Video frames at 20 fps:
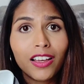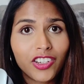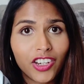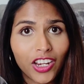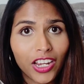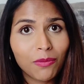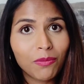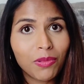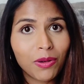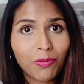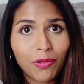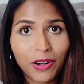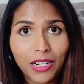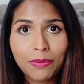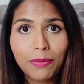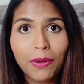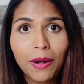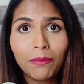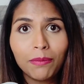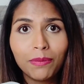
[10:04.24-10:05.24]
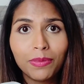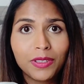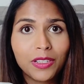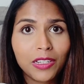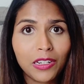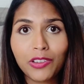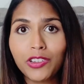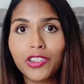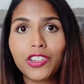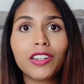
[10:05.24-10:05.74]
a cheap breast pump
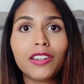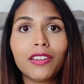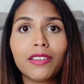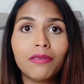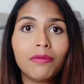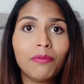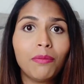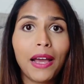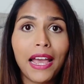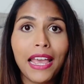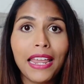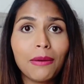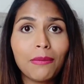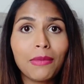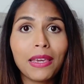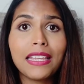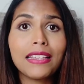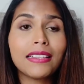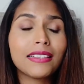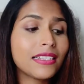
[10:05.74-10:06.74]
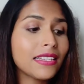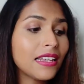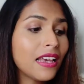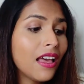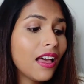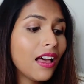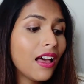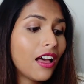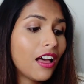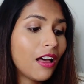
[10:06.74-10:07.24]
solution by any means.
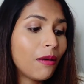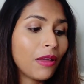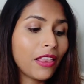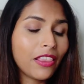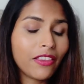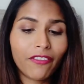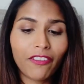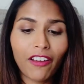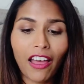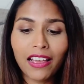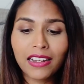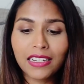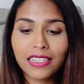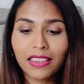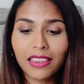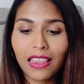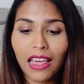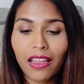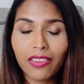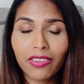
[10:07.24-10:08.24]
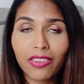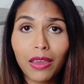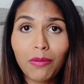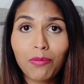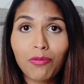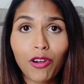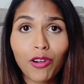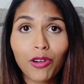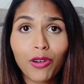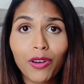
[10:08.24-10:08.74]
And the fact that
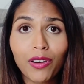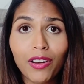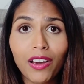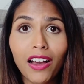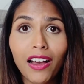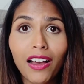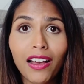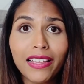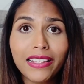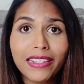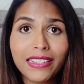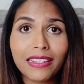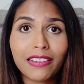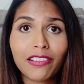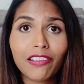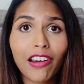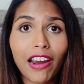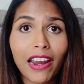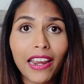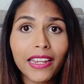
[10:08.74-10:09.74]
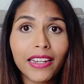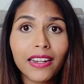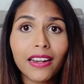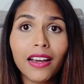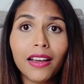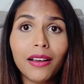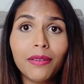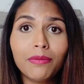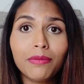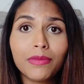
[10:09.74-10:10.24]
they broke on her isn't great.
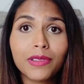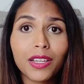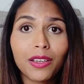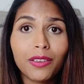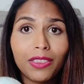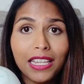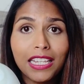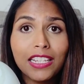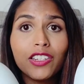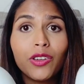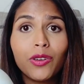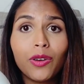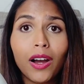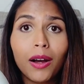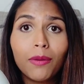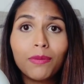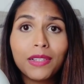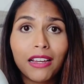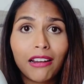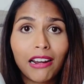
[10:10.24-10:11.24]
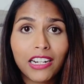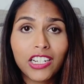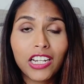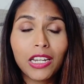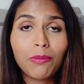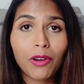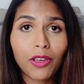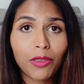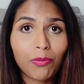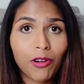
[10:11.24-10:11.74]
So these two hubs are
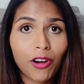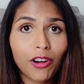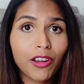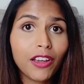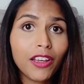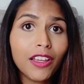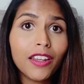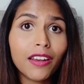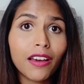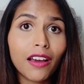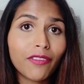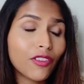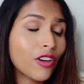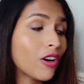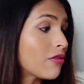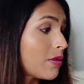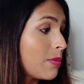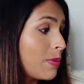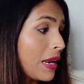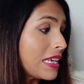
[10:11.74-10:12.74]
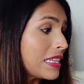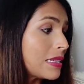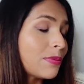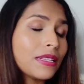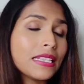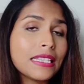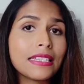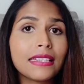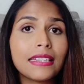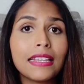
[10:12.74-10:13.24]
actually both broken. I've got
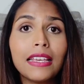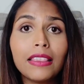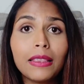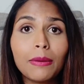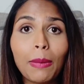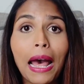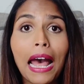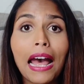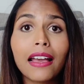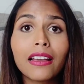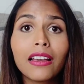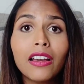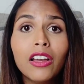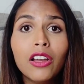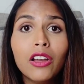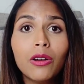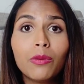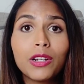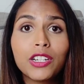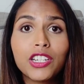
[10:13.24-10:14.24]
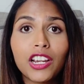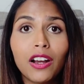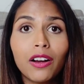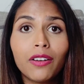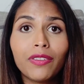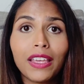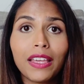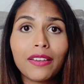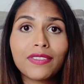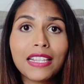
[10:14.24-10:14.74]
replacements in the bag, which
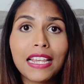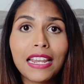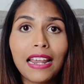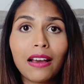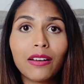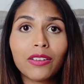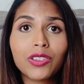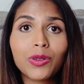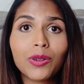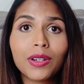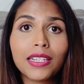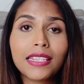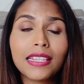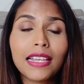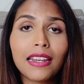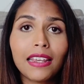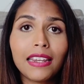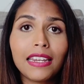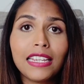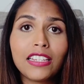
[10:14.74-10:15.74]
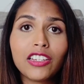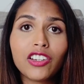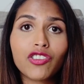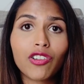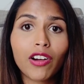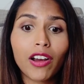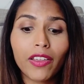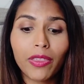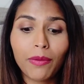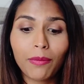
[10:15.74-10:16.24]
Elvie have sent out to us, and I need to
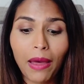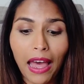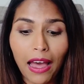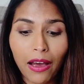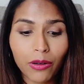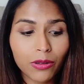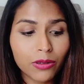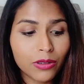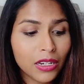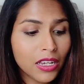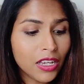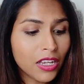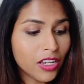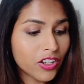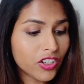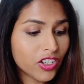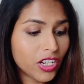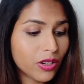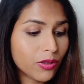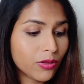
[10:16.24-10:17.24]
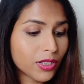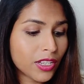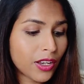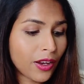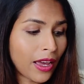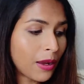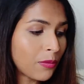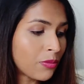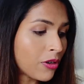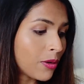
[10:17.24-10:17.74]
try them out. She
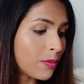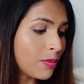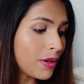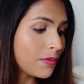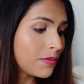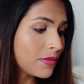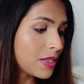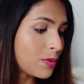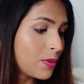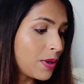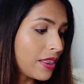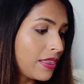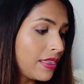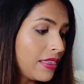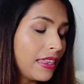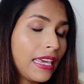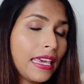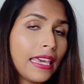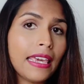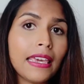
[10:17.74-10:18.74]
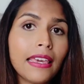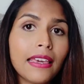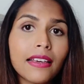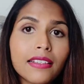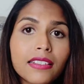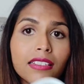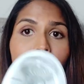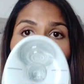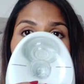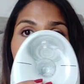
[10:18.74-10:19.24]
also had problems with
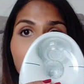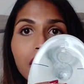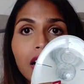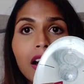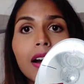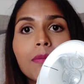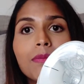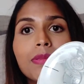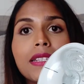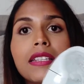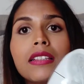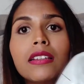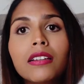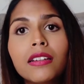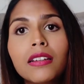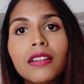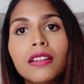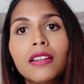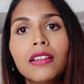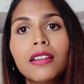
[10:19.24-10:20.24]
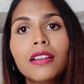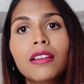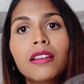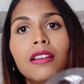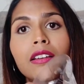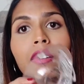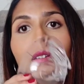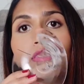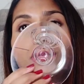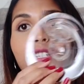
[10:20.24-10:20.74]
the suction cups,
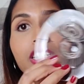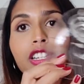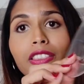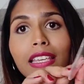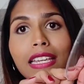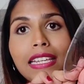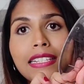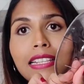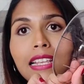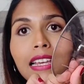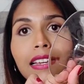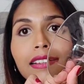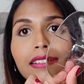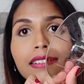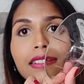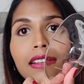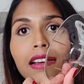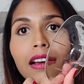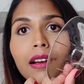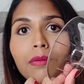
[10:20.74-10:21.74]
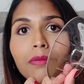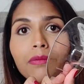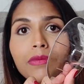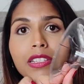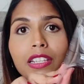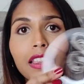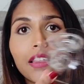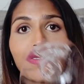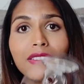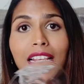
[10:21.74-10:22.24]
which are these things.
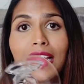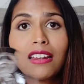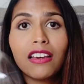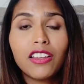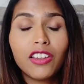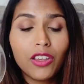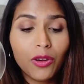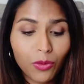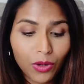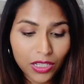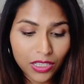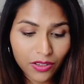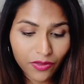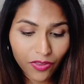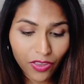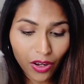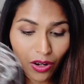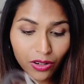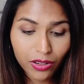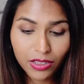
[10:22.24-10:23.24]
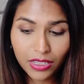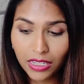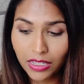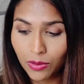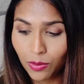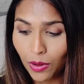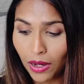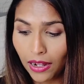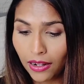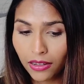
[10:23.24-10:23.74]
So they've sent her new ones of those
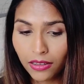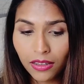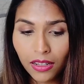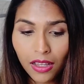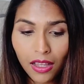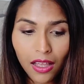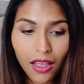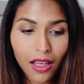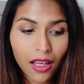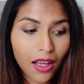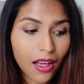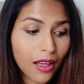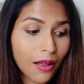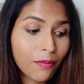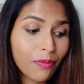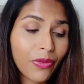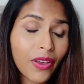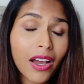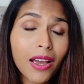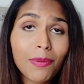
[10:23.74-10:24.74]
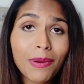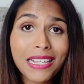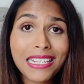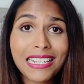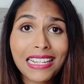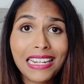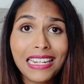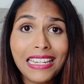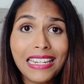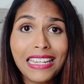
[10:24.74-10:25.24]
as well. I
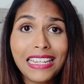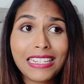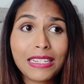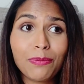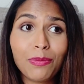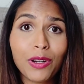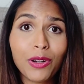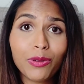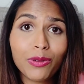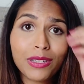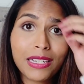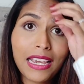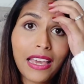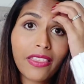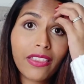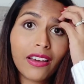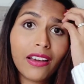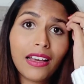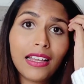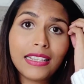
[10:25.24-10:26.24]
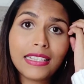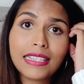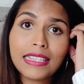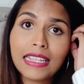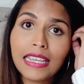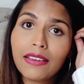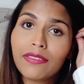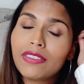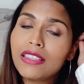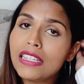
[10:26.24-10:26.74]
basically need to put it all together and
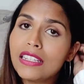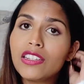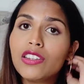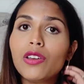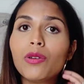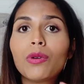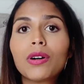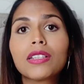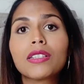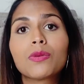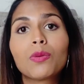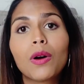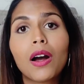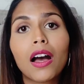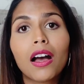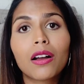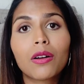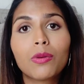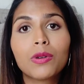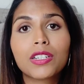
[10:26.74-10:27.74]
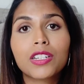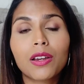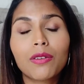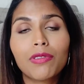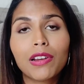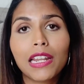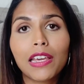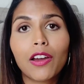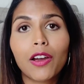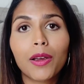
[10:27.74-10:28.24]
see if these new ones work, which I
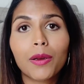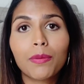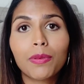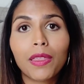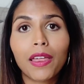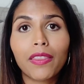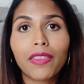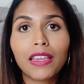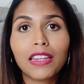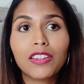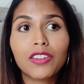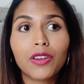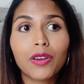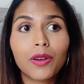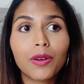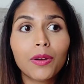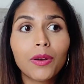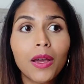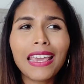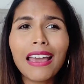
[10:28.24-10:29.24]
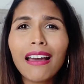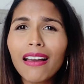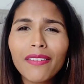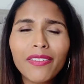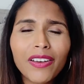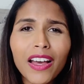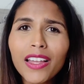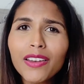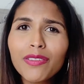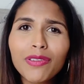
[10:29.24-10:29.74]
really hope that they do. Yeah,
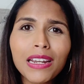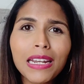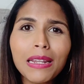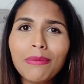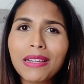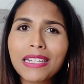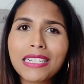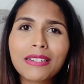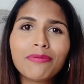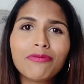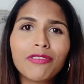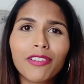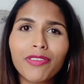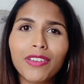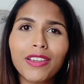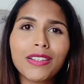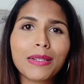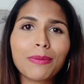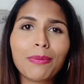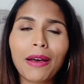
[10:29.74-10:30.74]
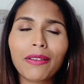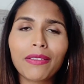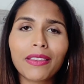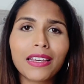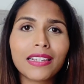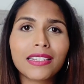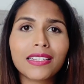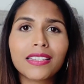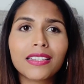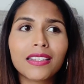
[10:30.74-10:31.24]
I've heard really mixed reviews about
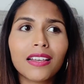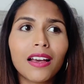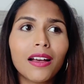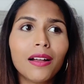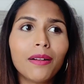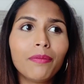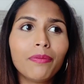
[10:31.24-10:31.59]
this.